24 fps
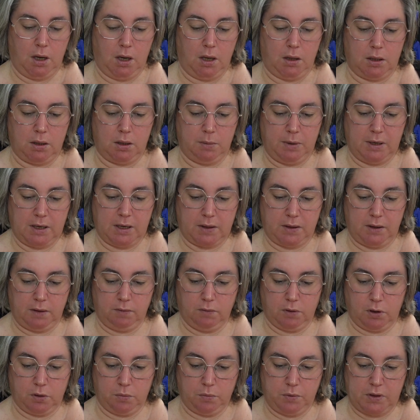There had been nothing
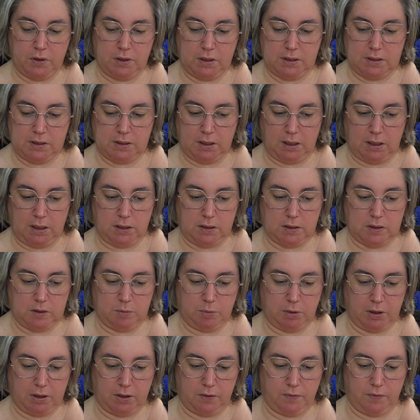wrong with the descent,
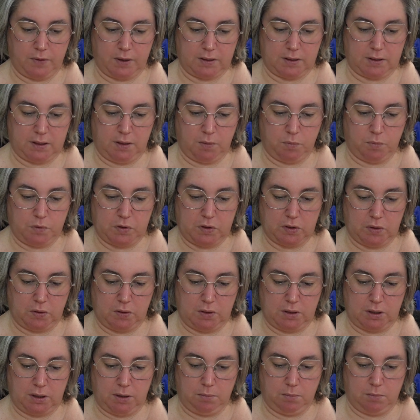despite the fact that it was so
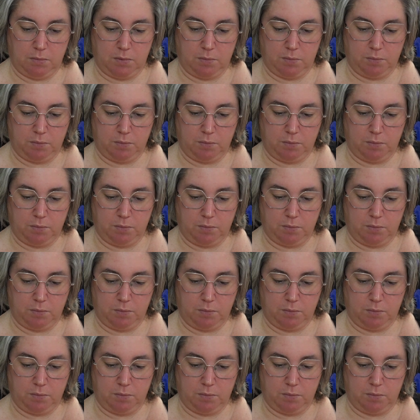deep.